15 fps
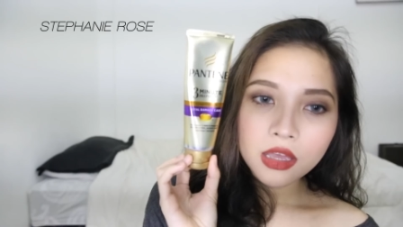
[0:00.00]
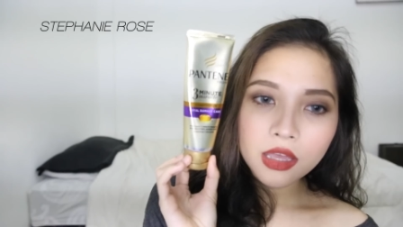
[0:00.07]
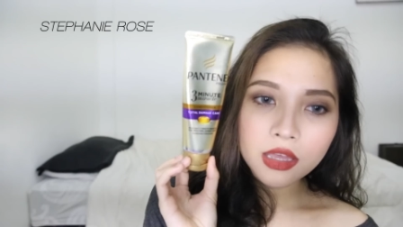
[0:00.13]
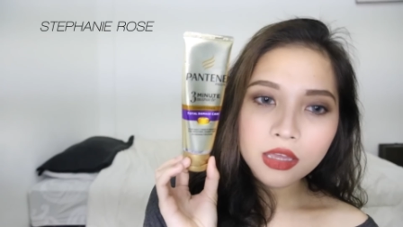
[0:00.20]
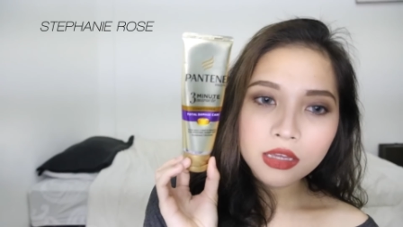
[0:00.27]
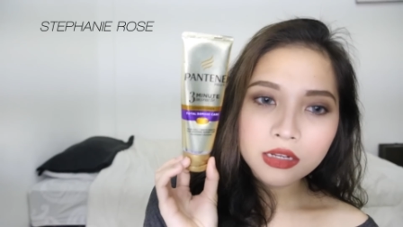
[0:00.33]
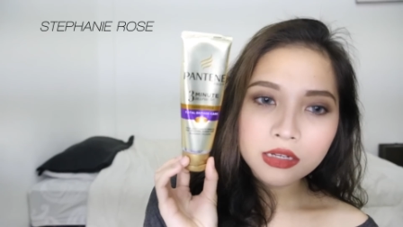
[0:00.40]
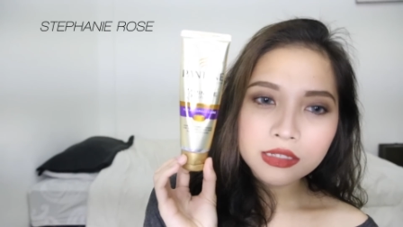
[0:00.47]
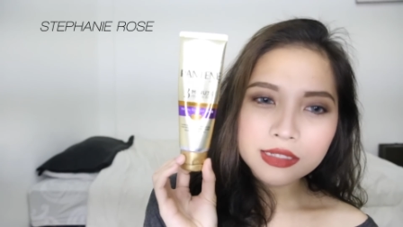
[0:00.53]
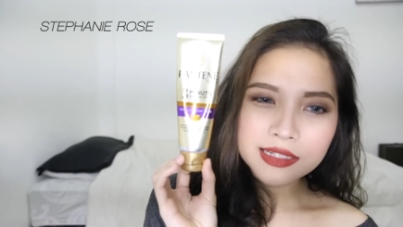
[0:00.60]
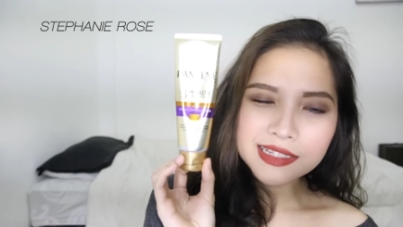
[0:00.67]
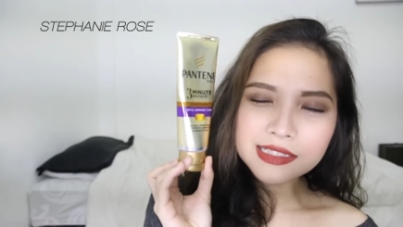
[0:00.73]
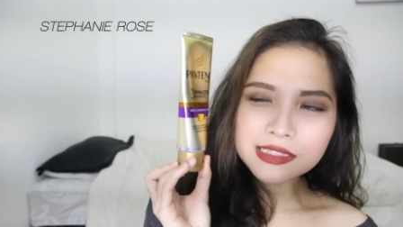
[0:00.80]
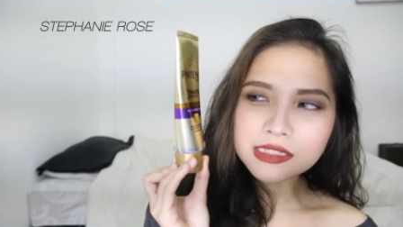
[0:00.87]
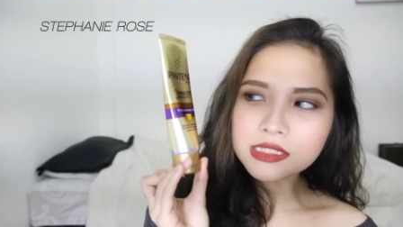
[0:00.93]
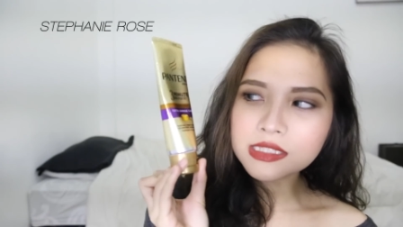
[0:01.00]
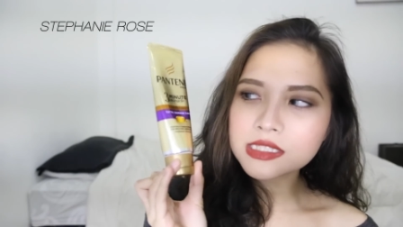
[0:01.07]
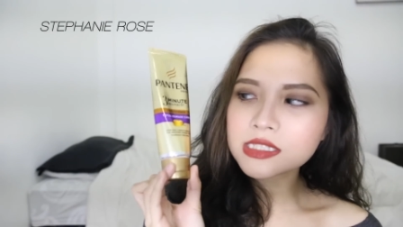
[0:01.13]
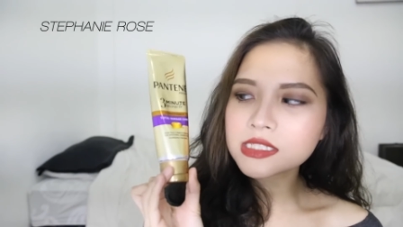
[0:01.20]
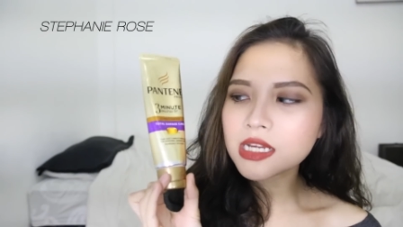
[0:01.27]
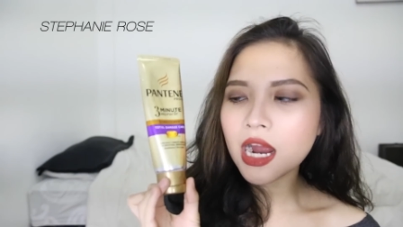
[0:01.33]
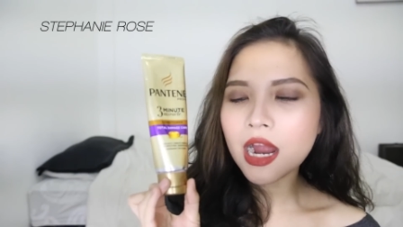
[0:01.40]
And this
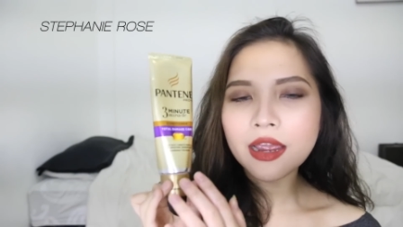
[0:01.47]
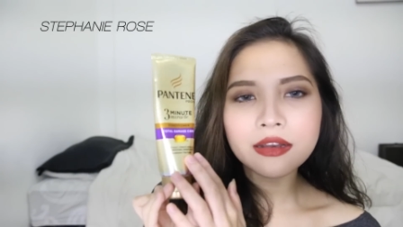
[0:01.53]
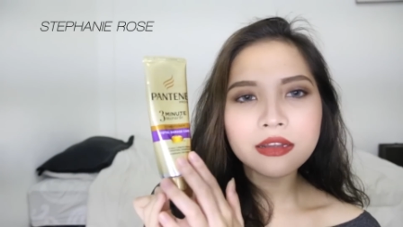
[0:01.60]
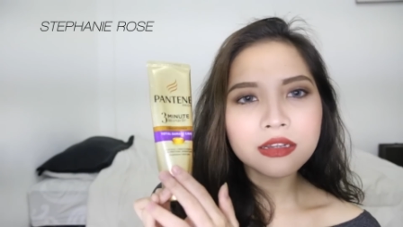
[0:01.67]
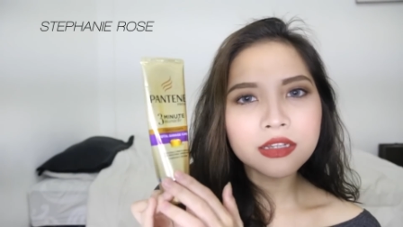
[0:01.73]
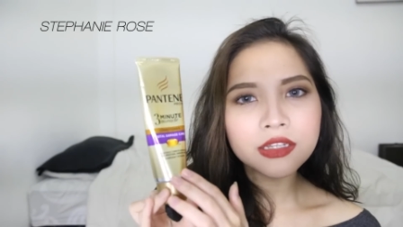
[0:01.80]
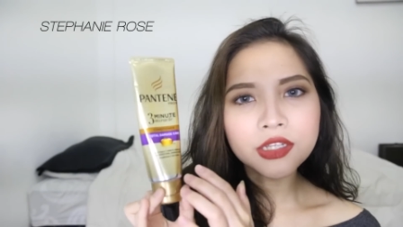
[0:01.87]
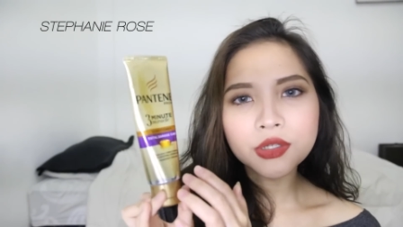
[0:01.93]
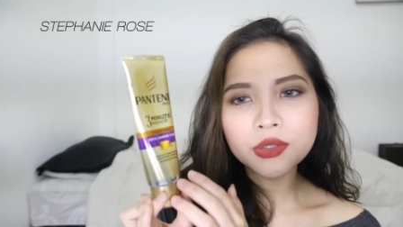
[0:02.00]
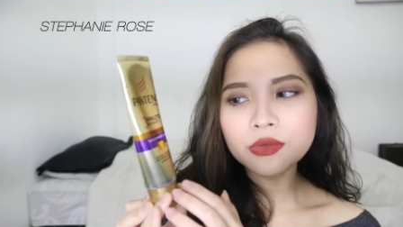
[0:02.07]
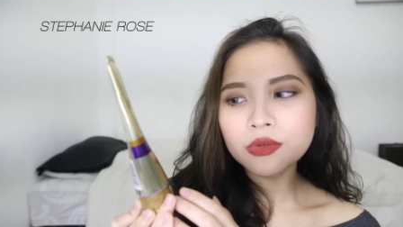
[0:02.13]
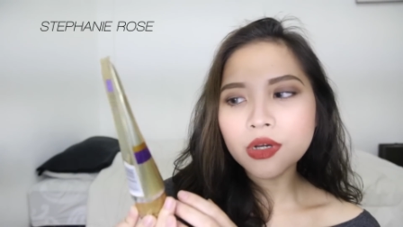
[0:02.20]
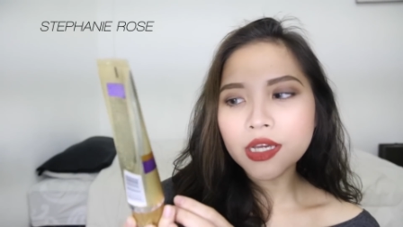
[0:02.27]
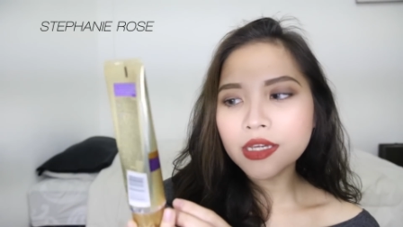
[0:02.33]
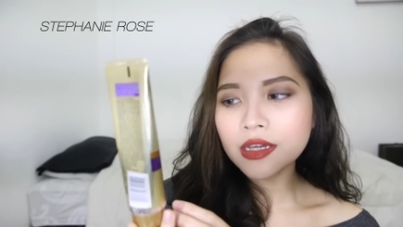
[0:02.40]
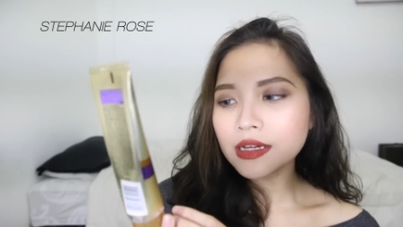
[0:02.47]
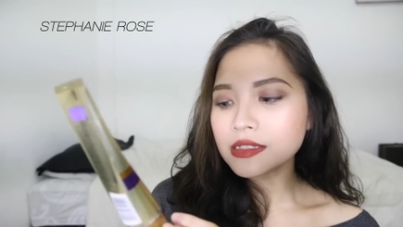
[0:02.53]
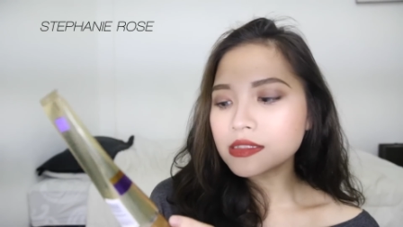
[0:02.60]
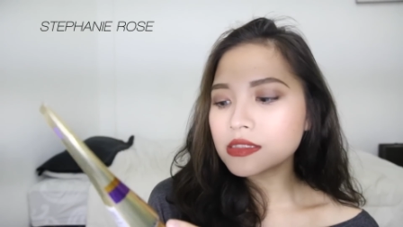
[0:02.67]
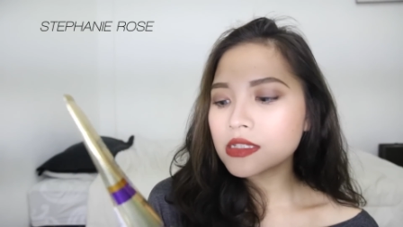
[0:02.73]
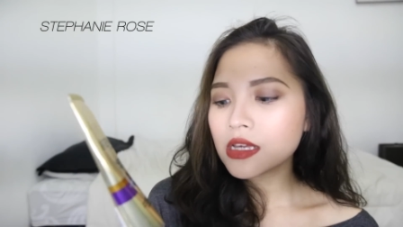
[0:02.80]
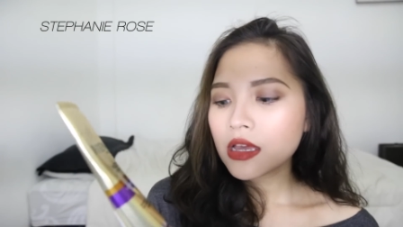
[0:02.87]
is kinda new, I
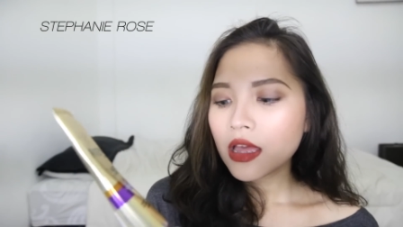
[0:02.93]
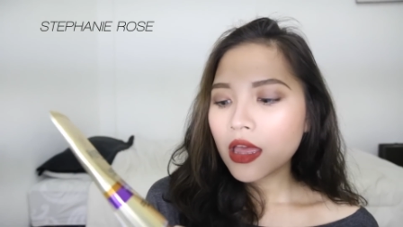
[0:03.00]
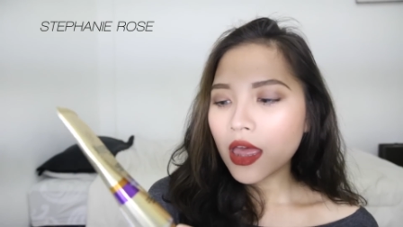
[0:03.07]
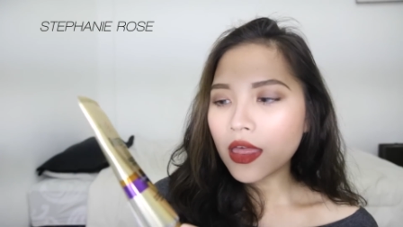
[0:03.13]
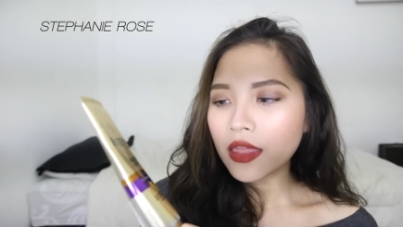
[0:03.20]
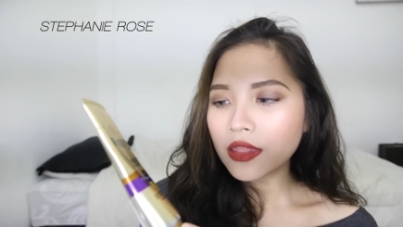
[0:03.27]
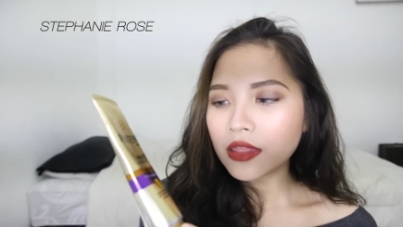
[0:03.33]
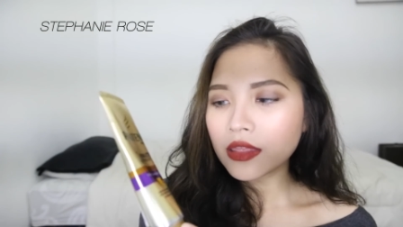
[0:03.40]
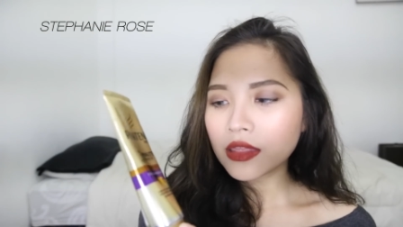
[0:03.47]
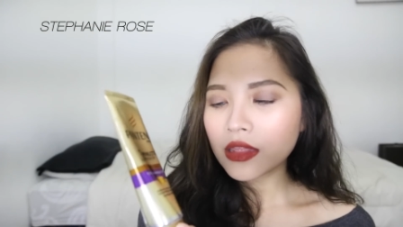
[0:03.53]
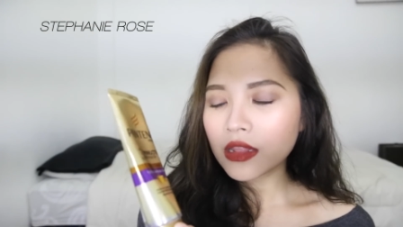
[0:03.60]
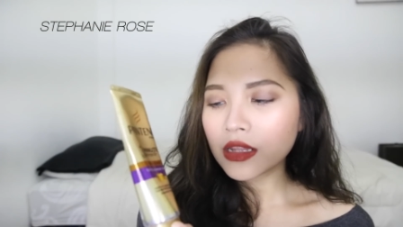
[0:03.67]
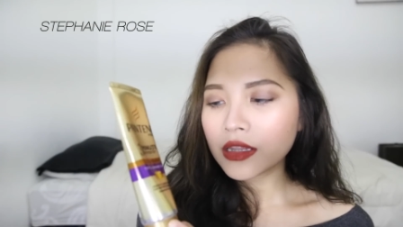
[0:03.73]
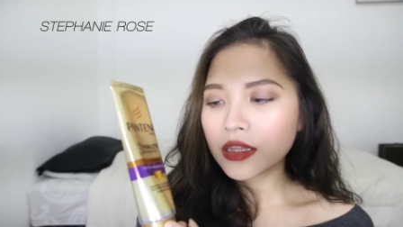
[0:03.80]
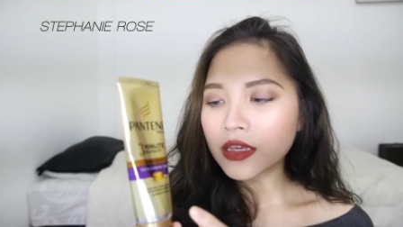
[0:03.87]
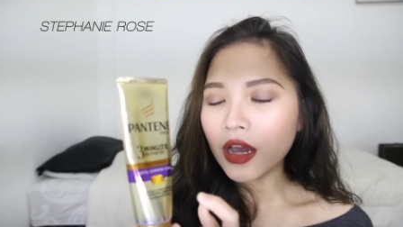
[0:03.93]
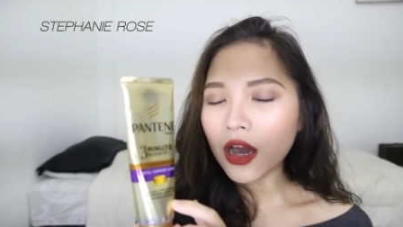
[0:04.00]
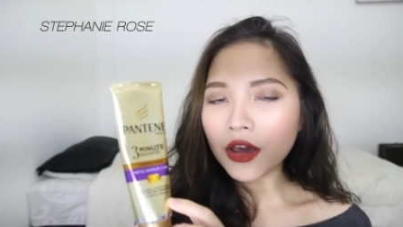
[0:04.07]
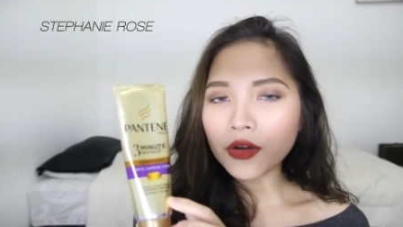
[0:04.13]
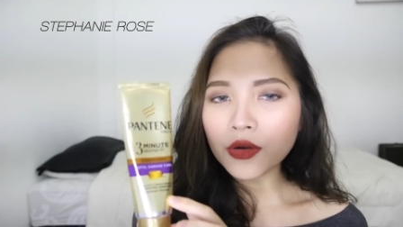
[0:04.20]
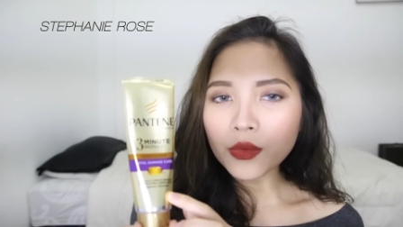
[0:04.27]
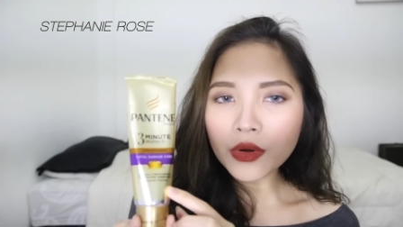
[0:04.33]
guess. And the
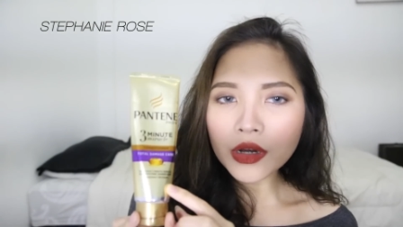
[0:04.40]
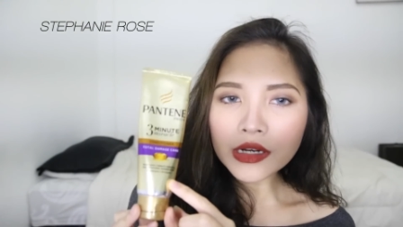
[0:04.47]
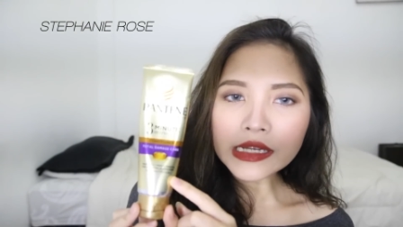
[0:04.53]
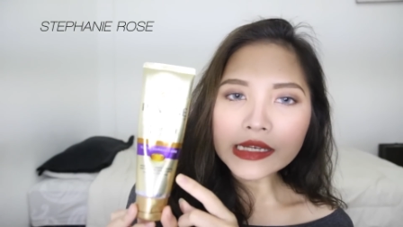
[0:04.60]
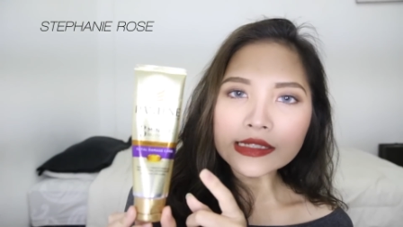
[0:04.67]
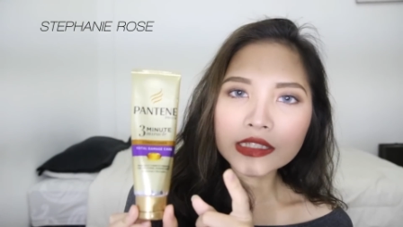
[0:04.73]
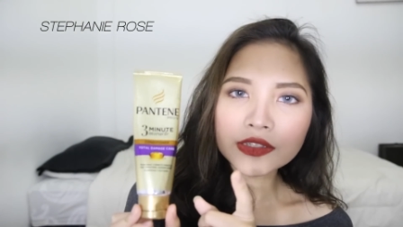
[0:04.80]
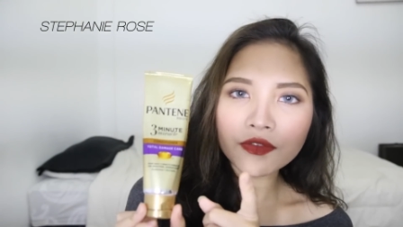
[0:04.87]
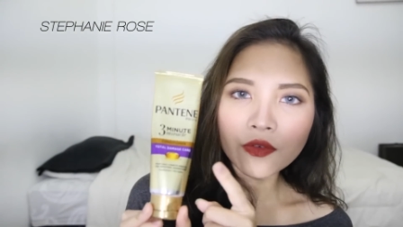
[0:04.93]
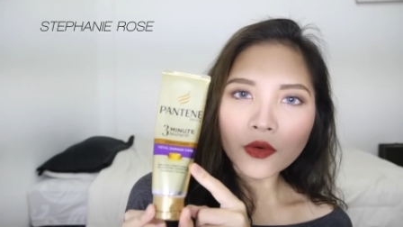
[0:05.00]
other one is